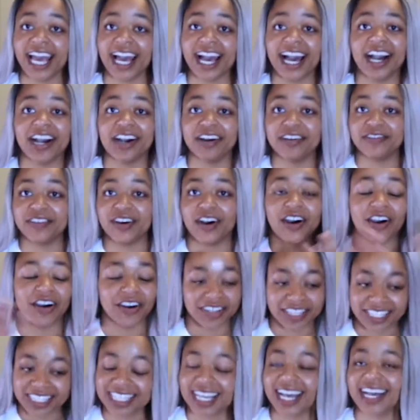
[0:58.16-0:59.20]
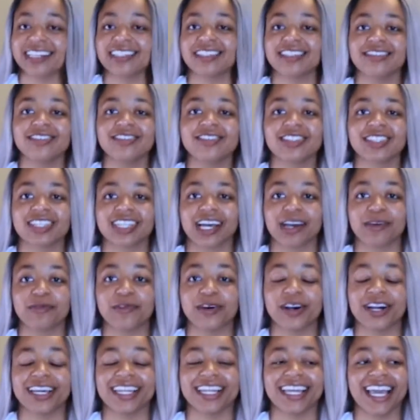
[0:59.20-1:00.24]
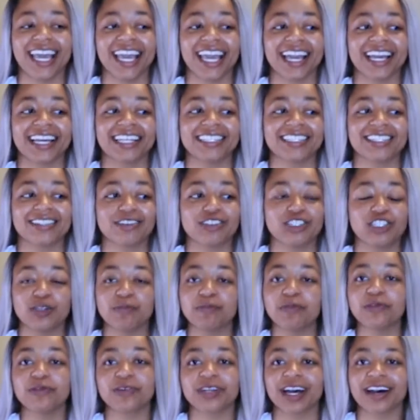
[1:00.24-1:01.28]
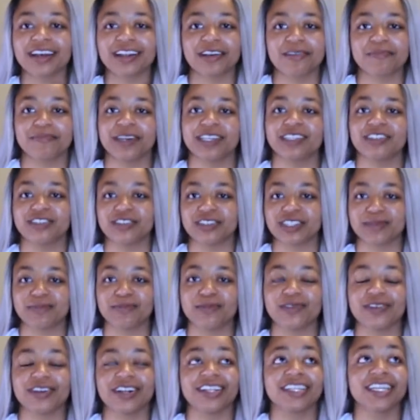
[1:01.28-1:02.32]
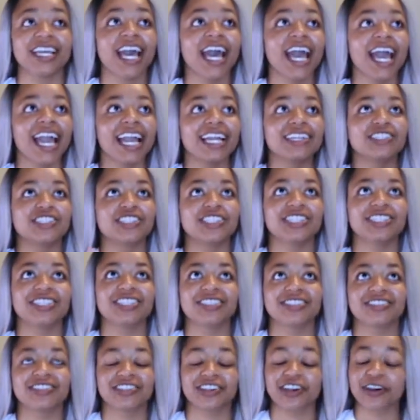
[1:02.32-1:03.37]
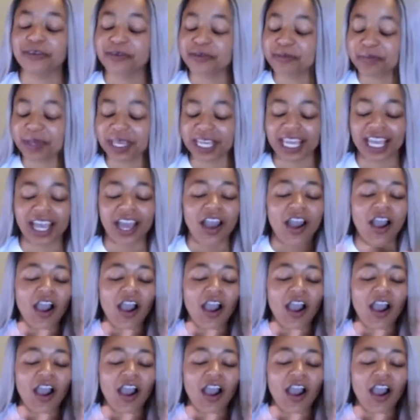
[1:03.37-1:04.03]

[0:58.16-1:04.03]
of all the tattoos that I want. And so she pulled out her Pinterest board and she showed me